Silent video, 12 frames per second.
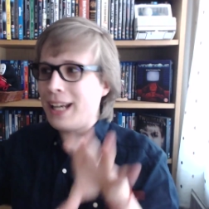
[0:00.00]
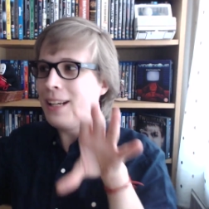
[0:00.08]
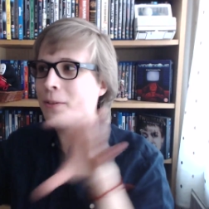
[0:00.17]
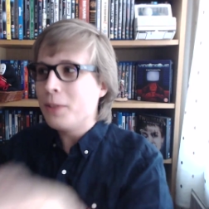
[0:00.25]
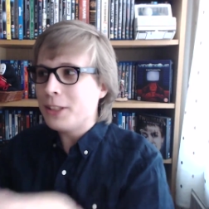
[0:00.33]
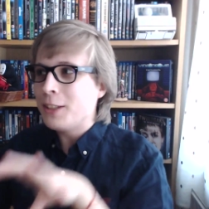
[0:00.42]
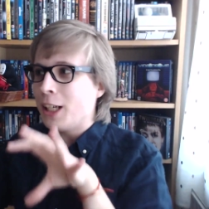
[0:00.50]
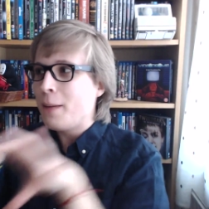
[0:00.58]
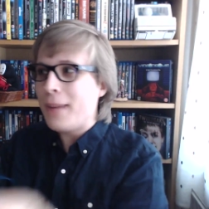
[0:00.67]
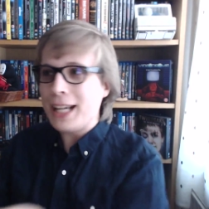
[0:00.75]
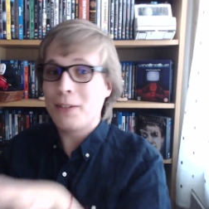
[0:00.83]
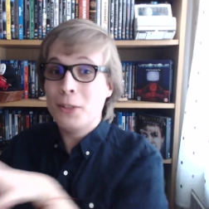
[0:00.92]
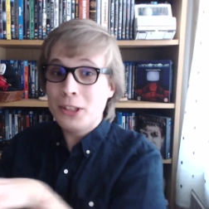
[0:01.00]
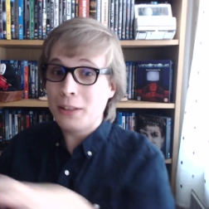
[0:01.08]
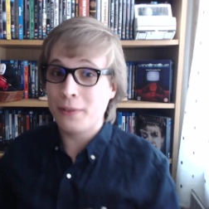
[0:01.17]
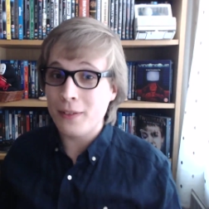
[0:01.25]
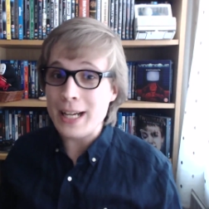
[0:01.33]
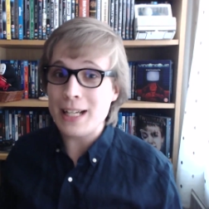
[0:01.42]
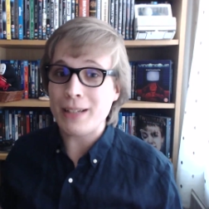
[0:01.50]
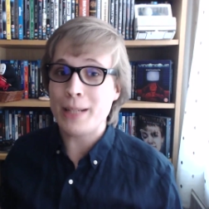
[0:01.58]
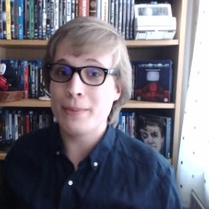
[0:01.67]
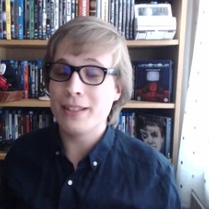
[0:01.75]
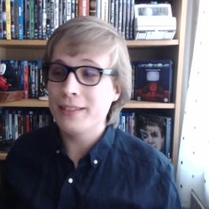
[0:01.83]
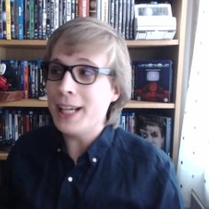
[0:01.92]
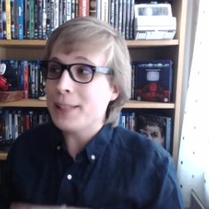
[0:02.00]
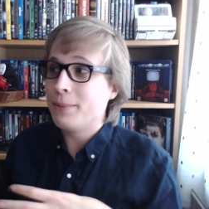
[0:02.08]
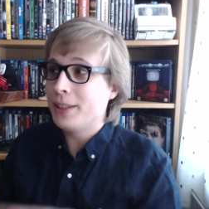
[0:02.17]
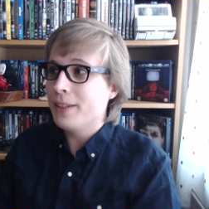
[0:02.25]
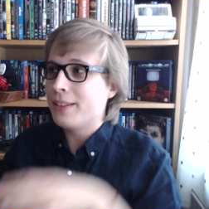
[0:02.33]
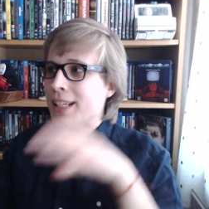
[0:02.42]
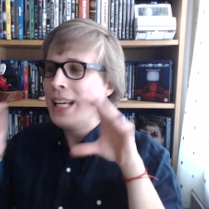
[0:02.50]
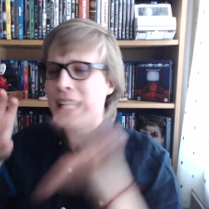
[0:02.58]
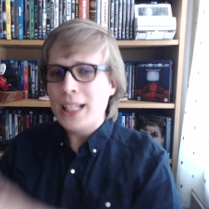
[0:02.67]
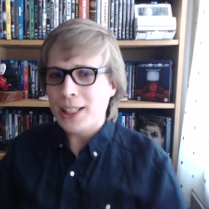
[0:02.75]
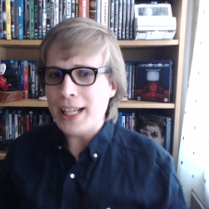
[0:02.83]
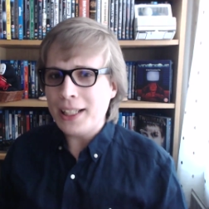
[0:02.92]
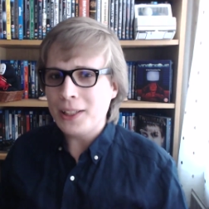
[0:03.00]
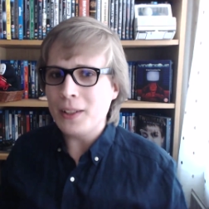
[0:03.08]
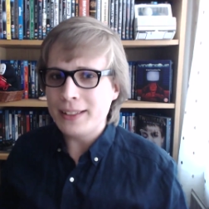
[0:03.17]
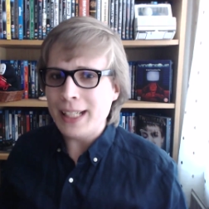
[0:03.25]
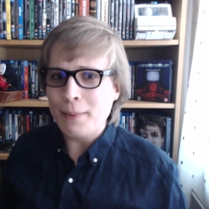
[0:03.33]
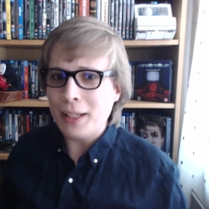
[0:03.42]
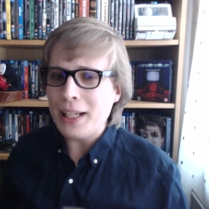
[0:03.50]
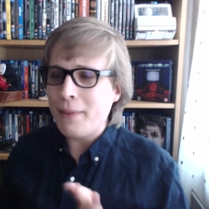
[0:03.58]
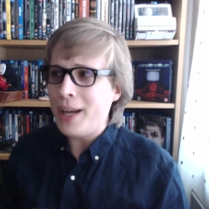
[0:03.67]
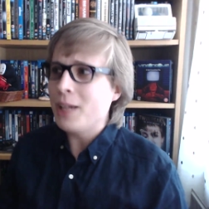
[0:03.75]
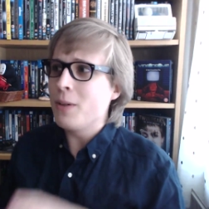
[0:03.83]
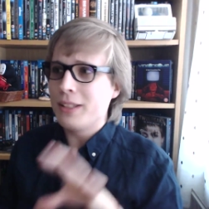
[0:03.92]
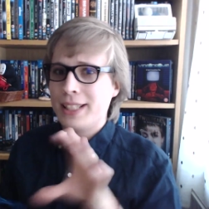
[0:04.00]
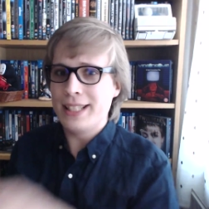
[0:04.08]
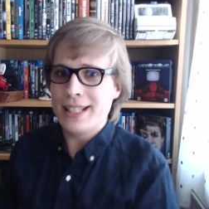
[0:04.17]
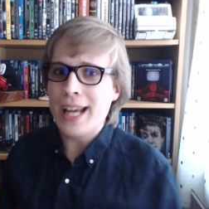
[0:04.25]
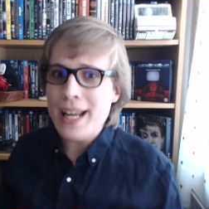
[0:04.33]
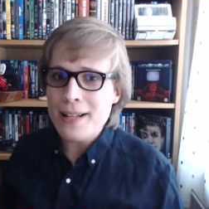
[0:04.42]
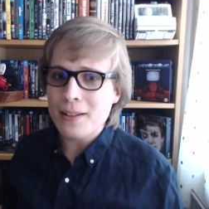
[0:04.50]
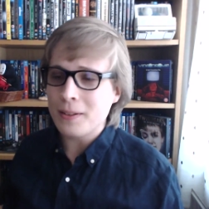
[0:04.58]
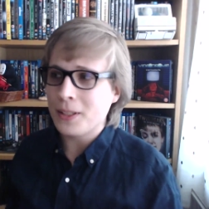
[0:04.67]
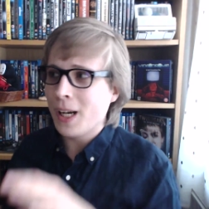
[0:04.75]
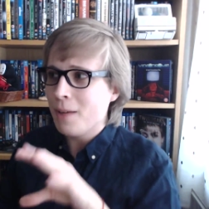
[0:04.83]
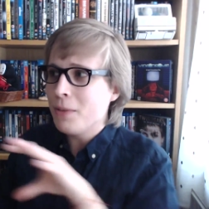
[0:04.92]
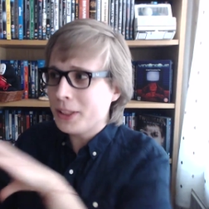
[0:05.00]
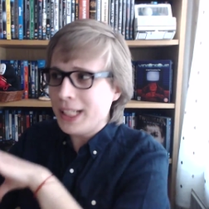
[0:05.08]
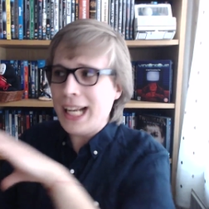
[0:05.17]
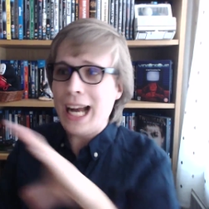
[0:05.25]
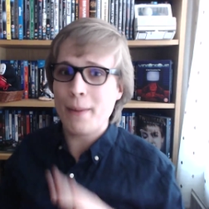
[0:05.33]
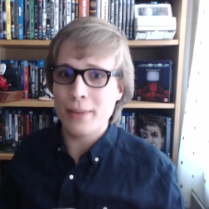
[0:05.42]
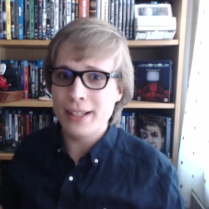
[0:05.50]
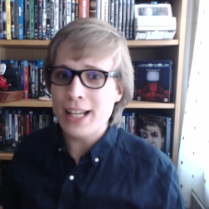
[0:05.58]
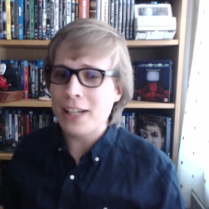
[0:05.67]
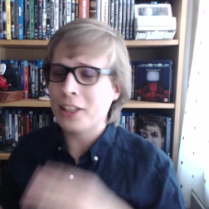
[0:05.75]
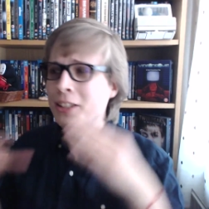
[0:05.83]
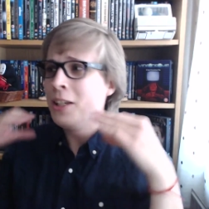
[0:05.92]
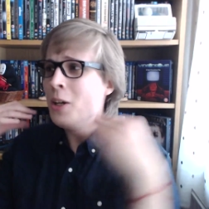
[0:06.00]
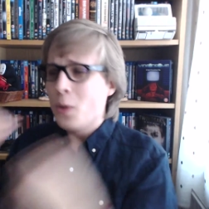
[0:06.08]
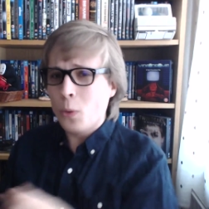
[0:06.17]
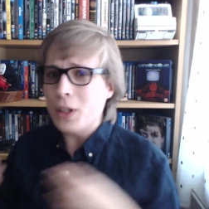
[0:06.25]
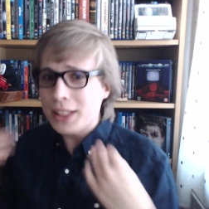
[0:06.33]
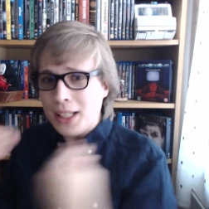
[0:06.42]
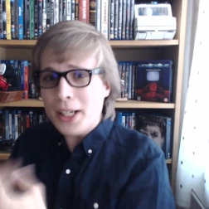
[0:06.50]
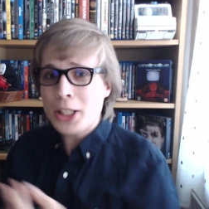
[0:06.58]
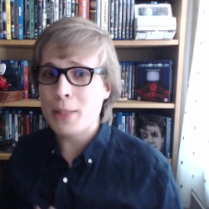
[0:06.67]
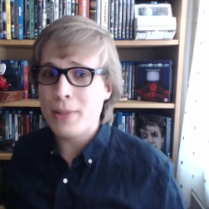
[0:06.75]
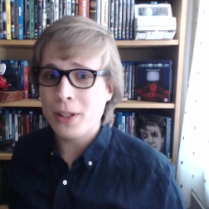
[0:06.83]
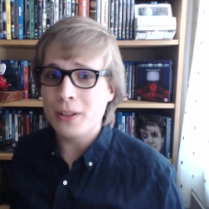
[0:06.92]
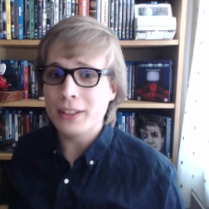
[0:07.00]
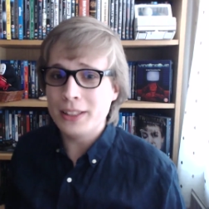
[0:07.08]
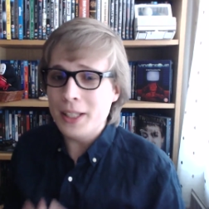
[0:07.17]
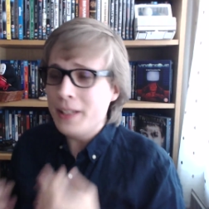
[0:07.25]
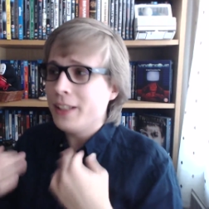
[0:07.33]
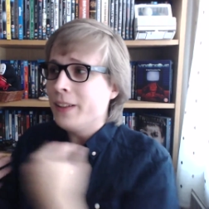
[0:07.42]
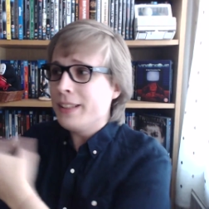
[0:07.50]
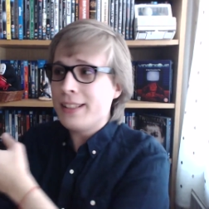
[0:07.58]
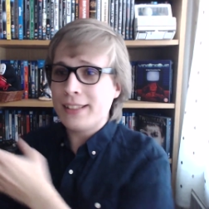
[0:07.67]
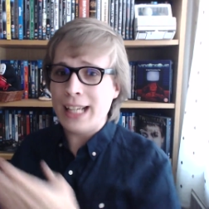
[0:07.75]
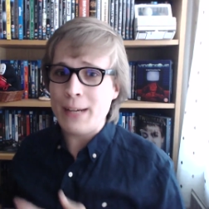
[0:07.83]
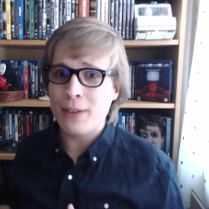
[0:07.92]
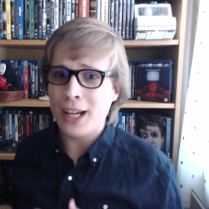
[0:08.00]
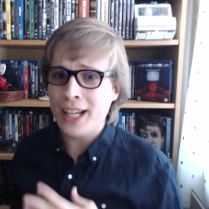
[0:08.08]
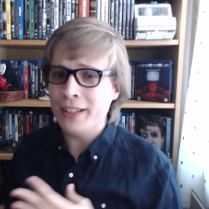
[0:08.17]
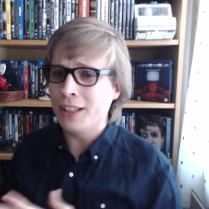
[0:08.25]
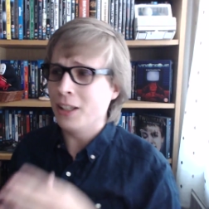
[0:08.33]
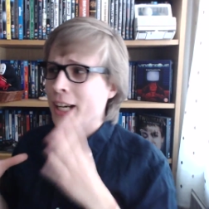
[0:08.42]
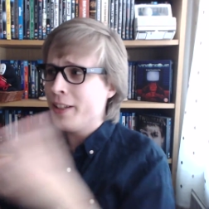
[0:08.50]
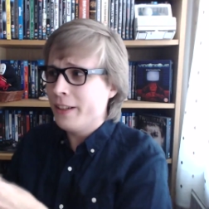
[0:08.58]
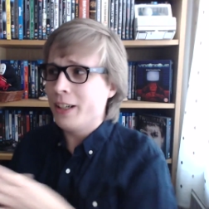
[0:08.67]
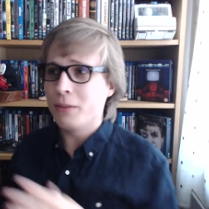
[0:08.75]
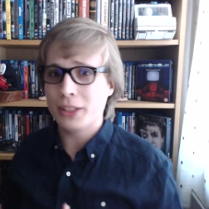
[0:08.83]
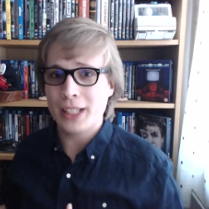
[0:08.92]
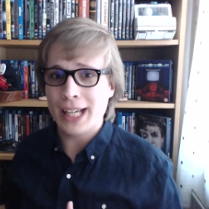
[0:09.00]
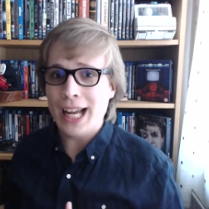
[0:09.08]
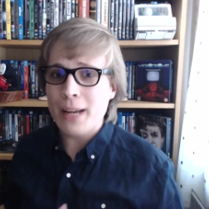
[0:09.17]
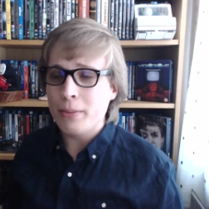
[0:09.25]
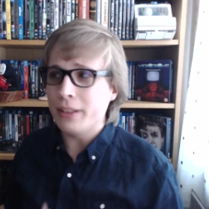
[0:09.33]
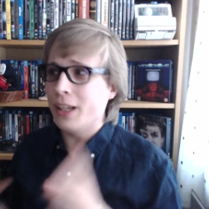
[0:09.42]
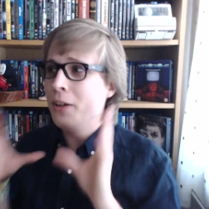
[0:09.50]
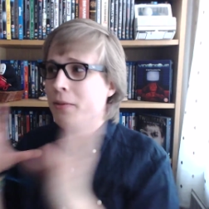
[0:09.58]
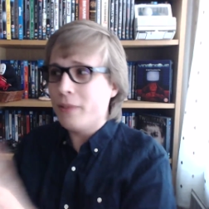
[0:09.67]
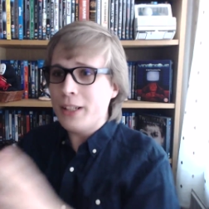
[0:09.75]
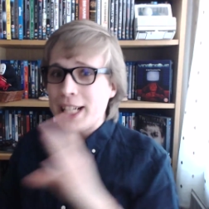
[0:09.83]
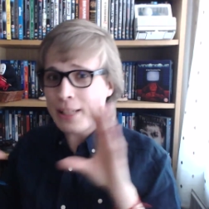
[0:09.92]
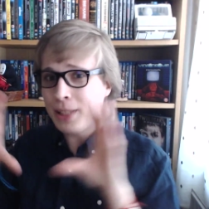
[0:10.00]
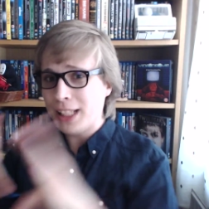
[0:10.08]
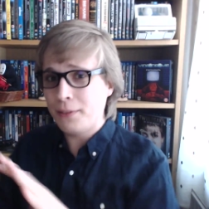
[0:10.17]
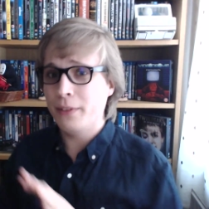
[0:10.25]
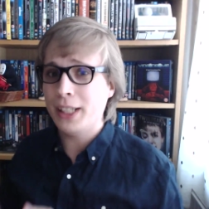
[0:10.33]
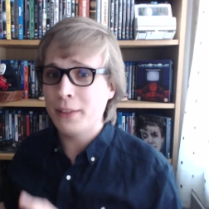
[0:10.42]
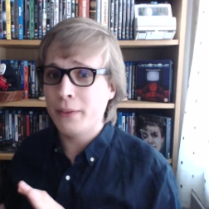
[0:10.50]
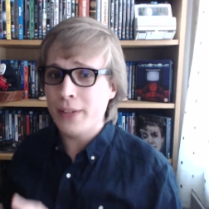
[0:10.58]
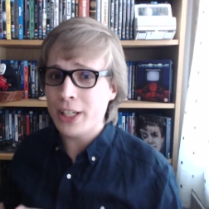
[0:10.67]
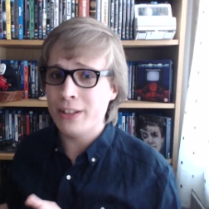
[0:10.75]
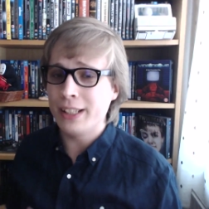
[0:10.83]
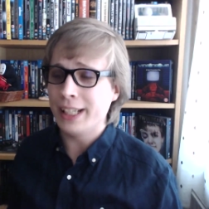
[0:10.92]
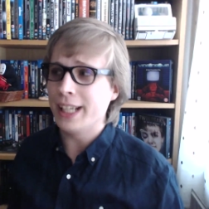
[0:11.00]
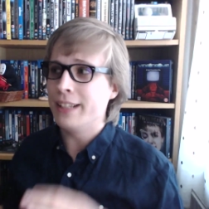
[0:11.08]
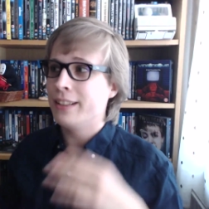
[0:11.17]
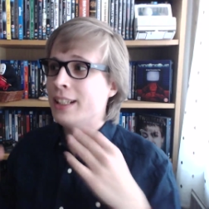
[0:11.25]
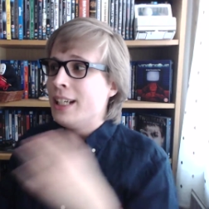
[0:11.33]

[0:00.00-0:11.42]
And I wanted to go back. I wanted to find out what happens next because that goddamn cliffhanger was intense. I was kind of like, what's going to happen next? What's Hashiba got to do to go and save Anna? I don't know what's going to happen. Hopefully, you actually might get a confession in the end.